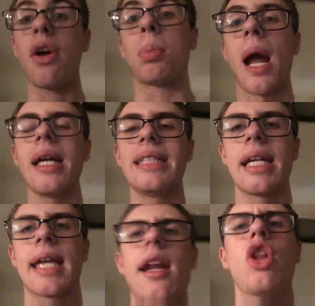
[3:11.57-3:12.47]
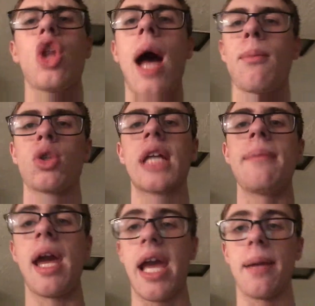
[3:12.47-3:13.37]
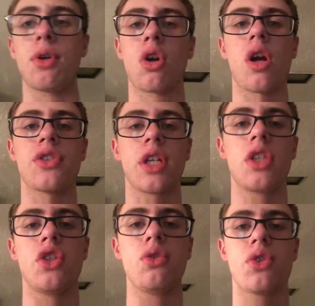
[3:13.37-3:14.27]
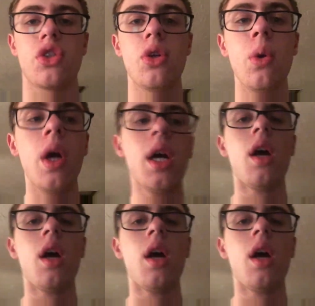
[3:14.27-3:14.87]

They'll probably dedicate a lot more time to Animal Crossing due to